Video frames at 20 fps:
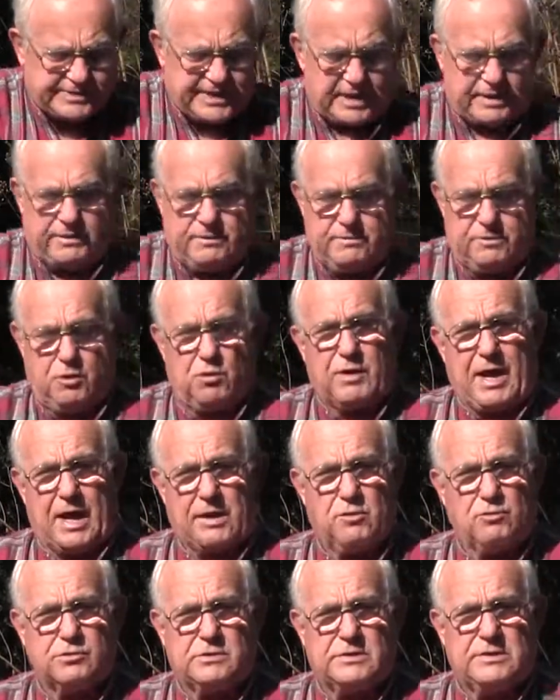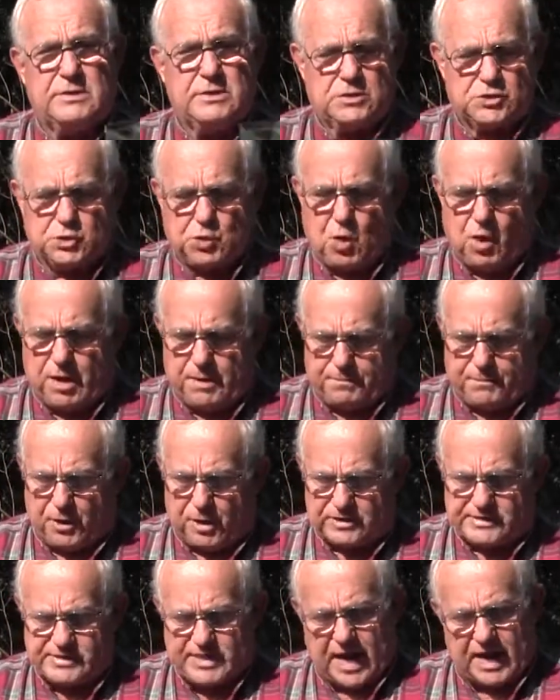and you can use square
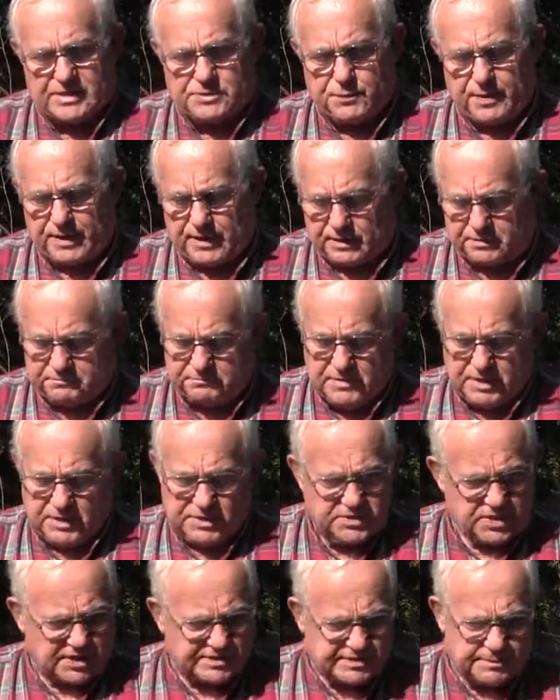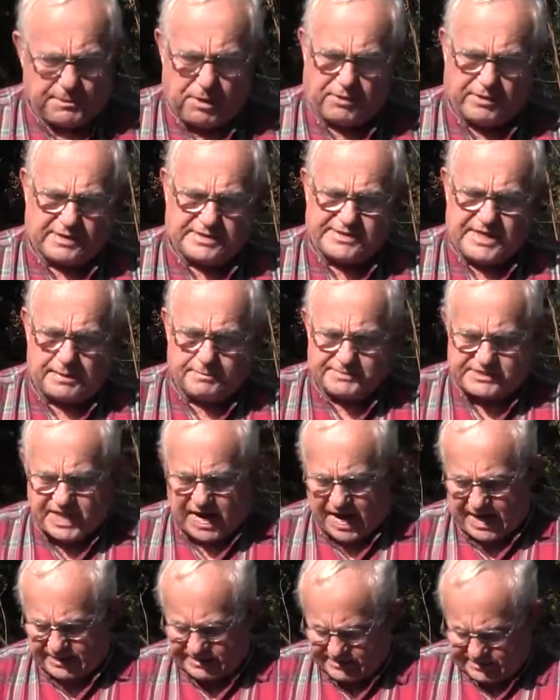pots as well, just about the same
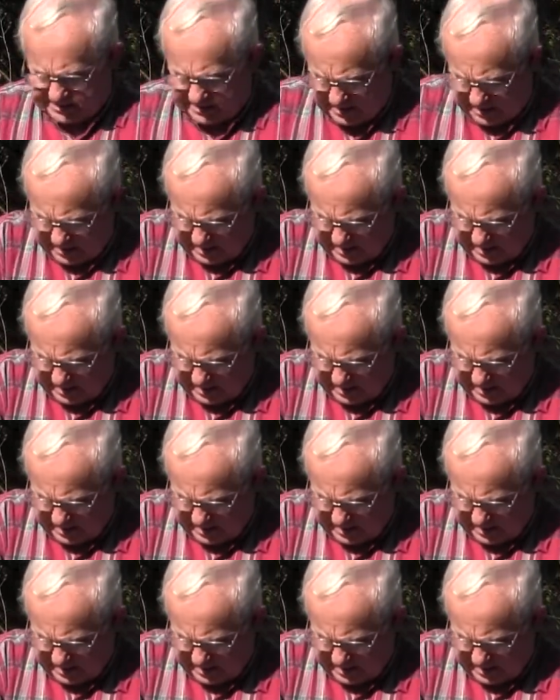size.